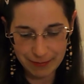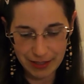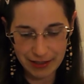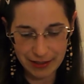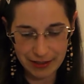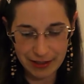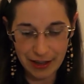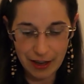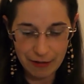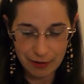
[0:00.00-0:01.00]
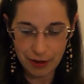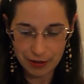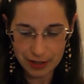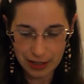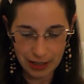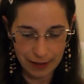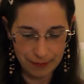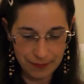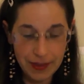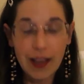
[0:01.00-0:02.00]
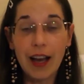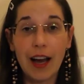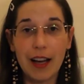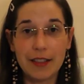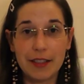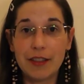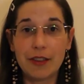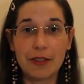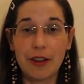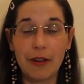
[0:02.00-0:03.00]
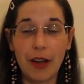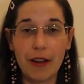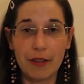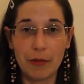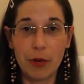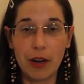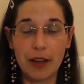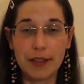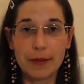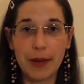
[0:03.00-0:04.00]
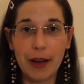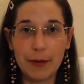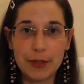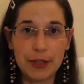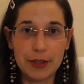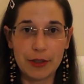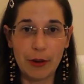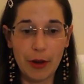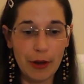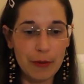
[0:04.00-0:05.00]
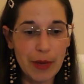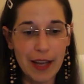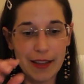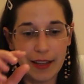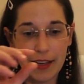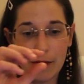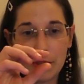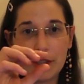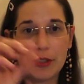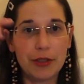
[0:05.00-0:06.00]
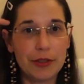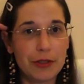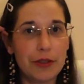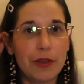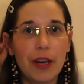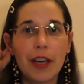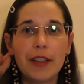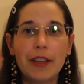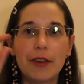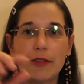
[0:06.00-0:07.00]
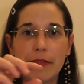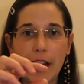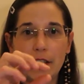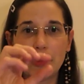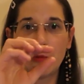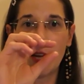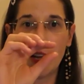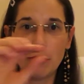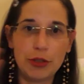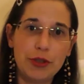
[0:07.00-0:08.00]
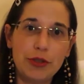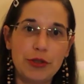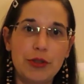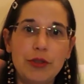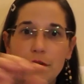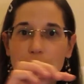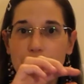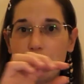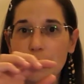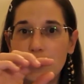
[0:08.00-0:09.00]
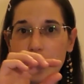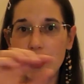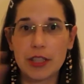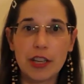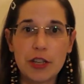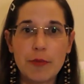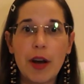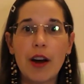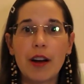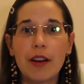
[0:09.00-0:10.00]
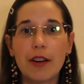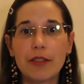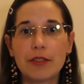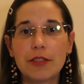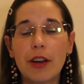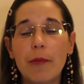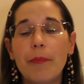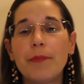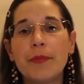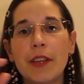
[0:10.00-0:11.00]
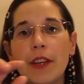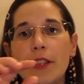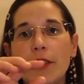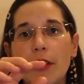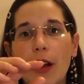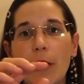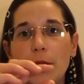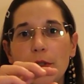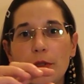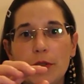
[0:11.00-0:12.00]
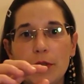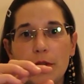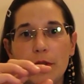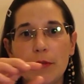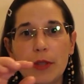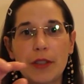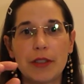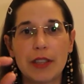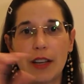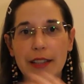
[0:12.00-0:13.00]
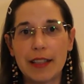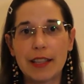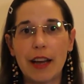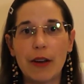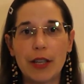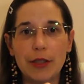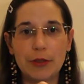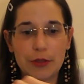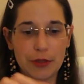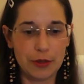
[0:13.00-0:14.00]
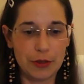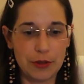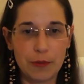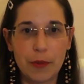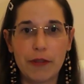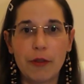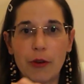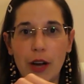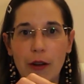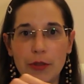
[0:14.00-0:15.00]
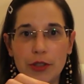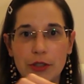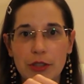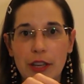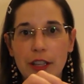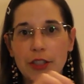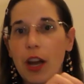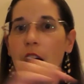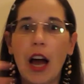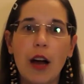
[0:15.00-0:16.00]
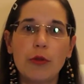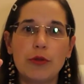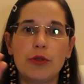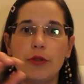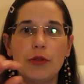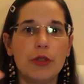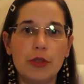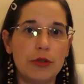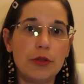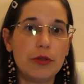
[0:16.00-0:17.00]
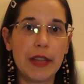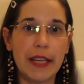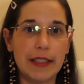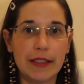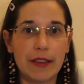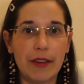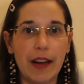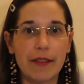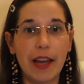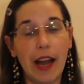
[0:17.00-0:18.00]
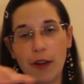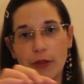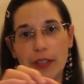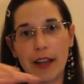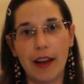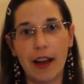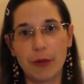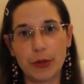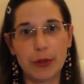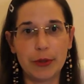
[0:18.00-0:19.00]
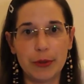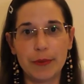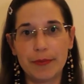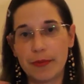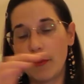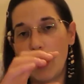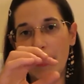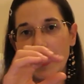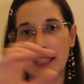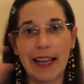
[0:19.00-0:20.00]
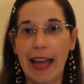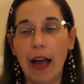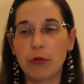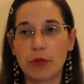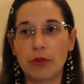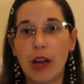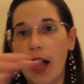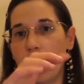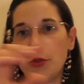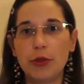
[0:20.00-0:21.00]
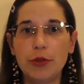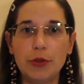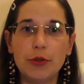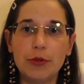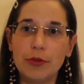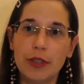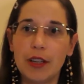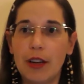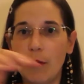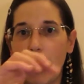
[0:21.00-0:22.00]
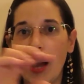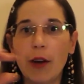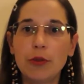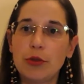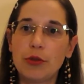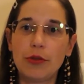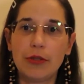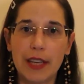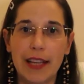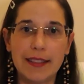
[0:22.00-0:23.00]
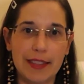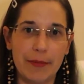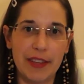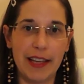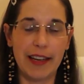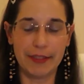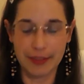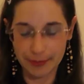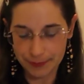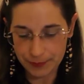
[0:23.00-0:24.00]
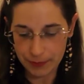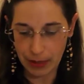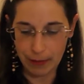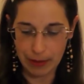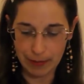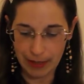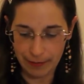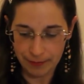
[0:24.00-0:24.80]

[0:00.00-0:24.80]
because for a long time I did not know how it works. I would just go home and then I would use the old-fashioned way, I would just used to use the search bar on the top. So I would used to, because that's how I used the YouTube before, I would just search how to do things around the house and how to, well, basically how to and something else, blah blah blah.